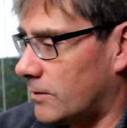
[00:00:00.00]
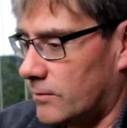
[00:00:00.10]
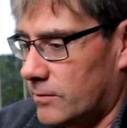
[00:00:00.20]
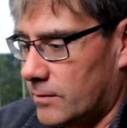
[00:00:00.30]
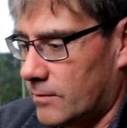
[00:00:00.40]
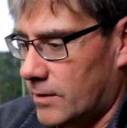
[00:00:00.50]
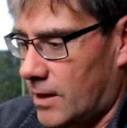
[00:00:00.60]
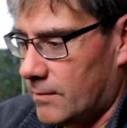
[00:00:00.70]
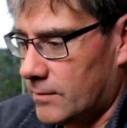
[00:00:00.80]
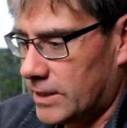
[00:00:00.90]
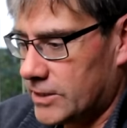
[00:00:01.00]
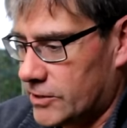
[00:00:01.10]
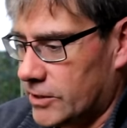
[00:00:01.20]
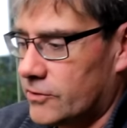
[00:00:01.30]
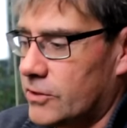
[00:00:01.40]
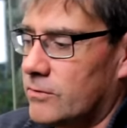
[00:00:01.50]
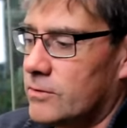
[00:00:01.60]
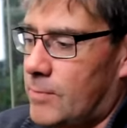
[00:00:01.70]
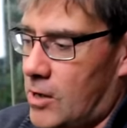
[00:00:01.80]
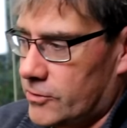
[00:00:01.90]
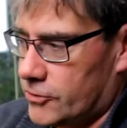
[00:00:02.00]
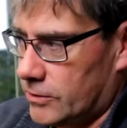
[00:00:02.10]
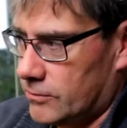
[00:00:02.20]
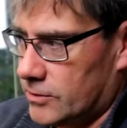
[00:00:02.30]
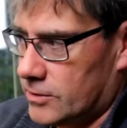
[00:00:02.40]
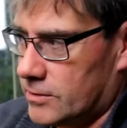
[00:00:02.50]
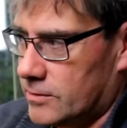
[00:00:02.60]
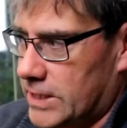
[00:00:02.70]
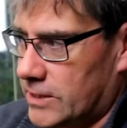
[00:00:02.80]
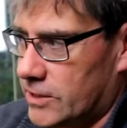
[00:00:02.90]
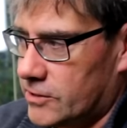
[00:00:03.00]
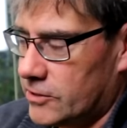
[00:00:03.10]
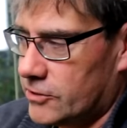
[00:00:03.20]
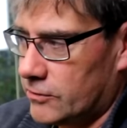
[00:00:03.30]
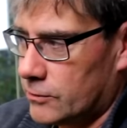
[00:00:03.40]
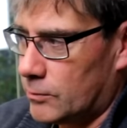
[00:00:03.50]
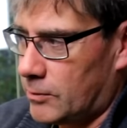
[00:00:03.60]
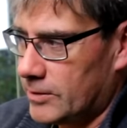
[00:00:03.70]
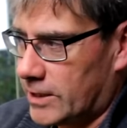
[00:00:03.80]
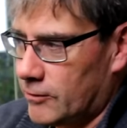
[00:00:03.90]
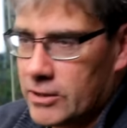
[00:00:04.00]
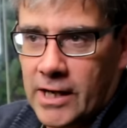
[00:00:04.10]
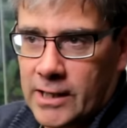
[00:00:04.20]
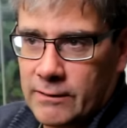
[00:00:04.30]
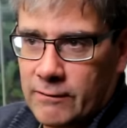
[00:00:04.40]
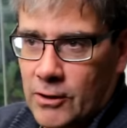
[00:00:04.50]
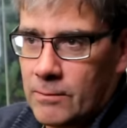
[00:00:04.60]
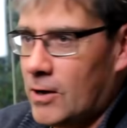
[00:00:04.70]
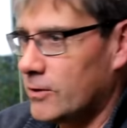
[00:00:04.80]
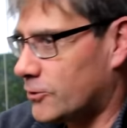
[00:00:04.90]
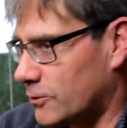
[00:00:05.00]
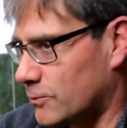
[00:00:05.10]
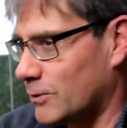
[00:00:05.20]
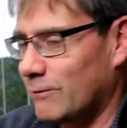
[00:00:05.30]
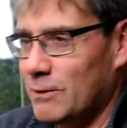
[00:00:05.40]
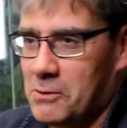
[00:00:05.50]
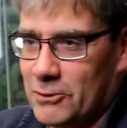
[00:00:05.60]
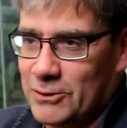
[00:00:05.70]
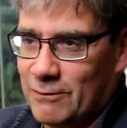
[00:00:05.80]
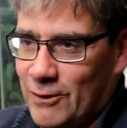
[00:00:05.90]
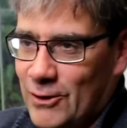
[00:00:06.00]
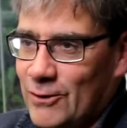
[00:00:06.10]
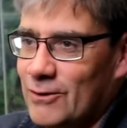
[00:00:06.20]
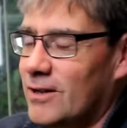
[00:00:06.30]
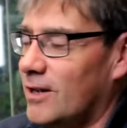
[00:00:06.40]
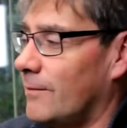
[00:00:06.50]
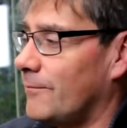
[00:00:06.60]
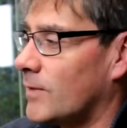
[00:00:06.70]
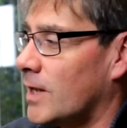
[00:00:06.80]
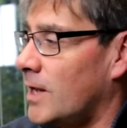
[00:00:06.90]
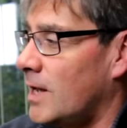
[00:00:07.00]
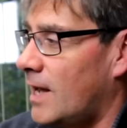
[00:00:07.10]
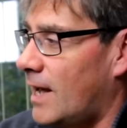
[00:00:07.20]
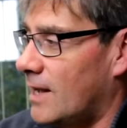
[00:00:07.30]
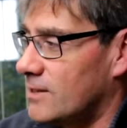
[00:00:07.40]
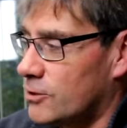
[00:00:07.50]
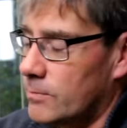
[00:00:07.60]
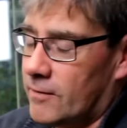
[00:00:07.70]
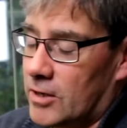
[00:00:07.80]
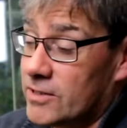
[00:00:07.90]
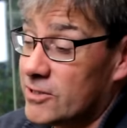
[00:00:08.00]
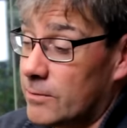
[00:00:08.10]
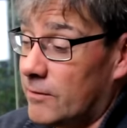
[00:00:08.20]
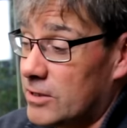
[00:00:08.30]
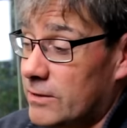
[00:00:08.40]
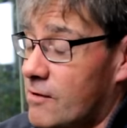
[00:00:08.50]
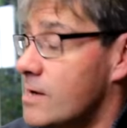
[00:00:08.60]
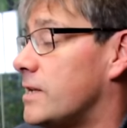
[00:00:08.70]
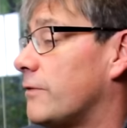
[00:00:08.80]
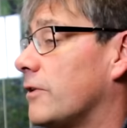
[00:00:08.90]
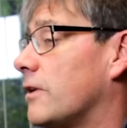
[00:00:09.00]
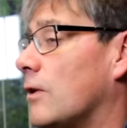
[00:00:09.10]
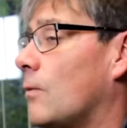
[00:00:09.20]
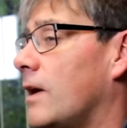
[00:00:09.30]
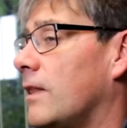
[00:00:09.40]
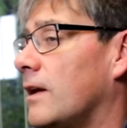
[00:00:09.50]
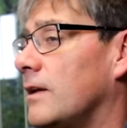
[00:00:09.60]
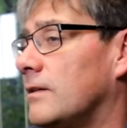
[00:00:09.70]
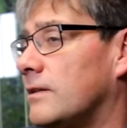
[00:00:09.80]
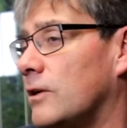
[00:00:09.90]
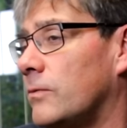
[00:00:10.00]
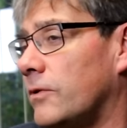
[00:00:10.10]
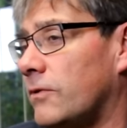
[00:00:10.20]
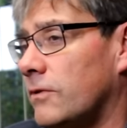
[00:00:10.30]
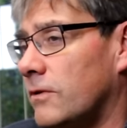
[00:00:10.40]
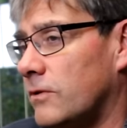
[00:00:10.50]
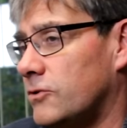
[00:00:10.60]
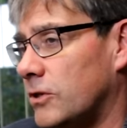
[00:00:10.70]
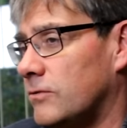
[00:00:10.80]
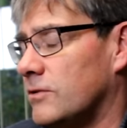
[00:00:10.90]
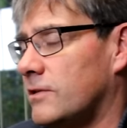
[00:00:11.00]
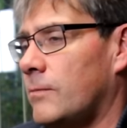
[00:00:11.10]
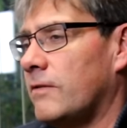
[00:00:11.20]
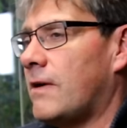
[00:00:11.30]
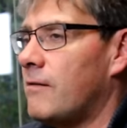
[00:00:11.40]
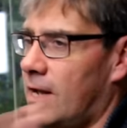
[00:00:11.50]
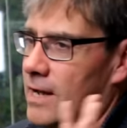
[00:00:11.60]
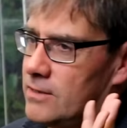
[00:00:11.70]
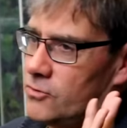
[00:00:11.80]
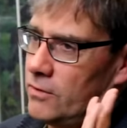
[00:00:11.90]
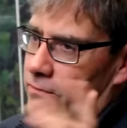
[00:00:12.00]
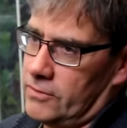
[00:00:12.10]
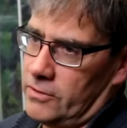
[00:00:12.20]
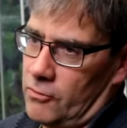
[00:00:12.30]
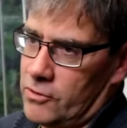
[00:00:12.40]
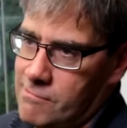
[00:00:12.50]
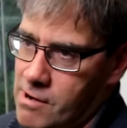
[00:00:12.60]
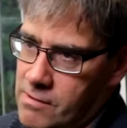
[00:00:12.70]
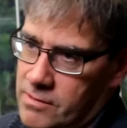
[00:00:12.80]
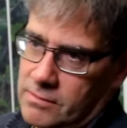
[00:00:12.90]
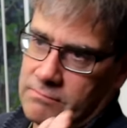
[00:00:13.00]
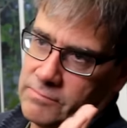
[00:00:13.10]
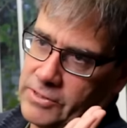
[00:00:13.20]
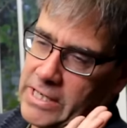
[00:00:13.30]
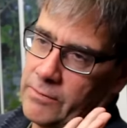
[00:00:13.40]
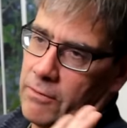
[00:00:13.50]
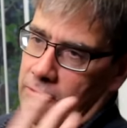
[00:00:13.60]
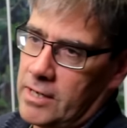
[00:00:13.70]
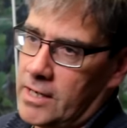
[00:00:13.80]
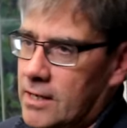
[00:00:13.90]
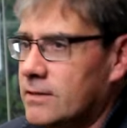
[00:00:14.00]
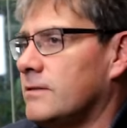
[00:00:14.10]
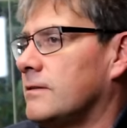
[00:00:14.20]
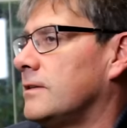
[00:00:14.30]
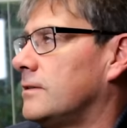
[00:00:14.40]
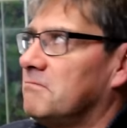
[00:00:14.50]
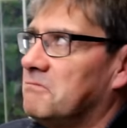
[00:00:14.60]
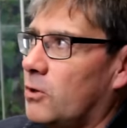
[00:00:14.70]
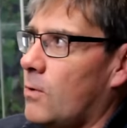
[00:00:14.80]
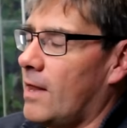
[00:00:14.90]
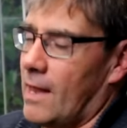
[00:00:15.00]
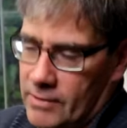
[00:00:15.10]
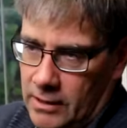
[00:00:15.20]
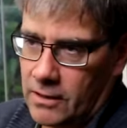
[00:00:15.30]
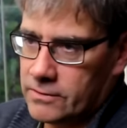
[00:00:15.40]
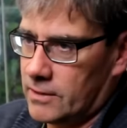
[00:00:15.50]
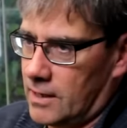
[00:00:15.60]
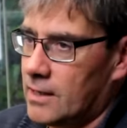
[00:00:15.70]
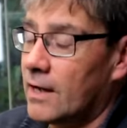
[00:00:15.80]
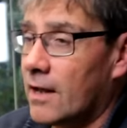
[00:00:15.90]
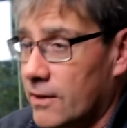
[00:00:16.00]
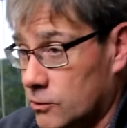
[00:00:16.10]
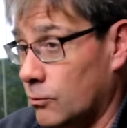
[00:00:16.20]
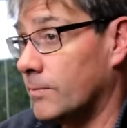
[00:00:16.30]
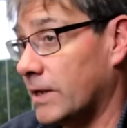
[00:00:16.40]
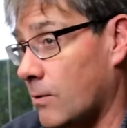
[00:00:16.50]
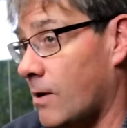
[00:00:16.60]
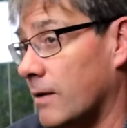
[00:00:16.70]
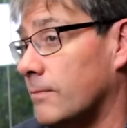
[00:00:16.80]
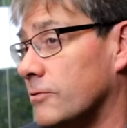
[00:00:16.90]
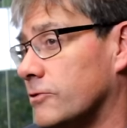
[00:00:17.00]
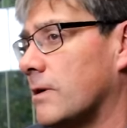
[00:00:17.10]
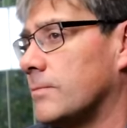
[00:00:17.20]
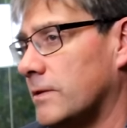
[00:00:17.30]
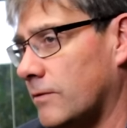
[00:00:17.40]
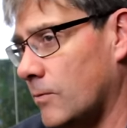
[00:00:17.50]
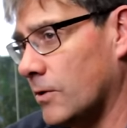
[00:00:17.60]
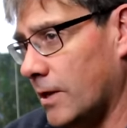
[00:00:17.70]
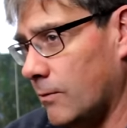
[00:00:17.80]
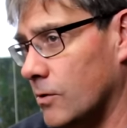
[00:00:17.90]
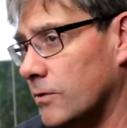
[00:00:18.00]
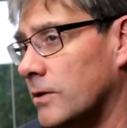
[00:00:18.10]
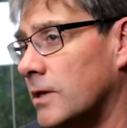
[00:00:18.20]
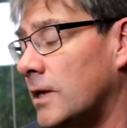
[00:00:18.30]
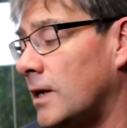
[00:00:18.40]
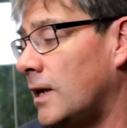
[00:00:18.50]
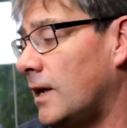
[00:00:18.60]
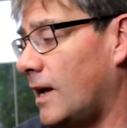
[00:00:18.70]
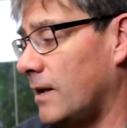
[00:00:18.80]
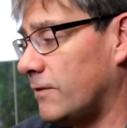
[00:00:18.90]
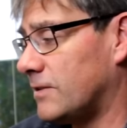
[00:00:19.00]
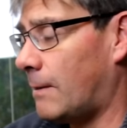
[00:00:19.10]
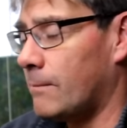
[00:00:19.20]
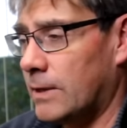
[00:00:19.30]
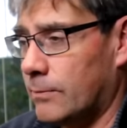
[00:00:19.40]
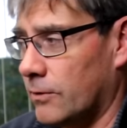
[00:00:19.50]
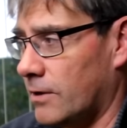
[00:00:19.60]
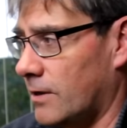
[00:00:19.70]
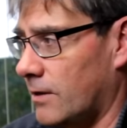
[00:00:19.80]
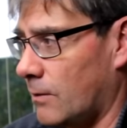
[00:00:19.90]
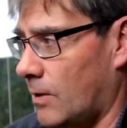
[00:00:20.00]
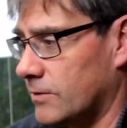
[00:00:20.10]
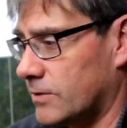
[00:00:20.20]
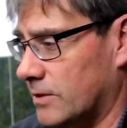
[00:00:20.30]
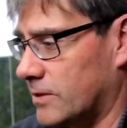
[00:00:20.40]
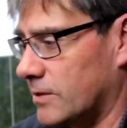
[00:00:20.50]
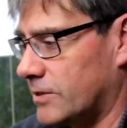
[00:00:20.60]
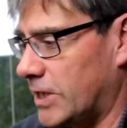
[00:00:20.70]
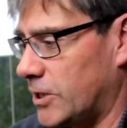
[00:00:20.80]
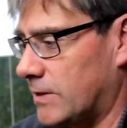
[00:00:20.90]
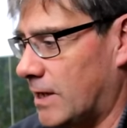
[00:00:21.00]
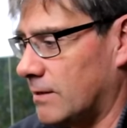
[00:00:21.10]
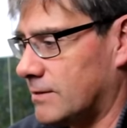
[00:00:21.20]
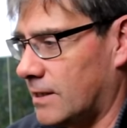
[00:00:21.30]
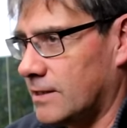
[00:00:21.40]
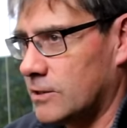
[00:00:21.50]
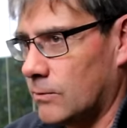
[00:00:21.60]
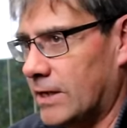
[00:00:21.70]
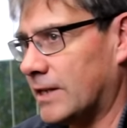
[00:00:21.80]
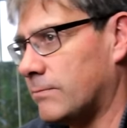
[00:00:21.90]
to um, existing students, past students. Existing students will probably give you a negative view, past students will give you a positive view, um, and supervisors. Supervisors are very different in the way they deal with students. Some are very hands-off and you're on your own and see you in three years. Not quite that, but close to that. And others will be quite prescriptive in what they want. And for some people, the, the ones that sit you down and say, this is what I'd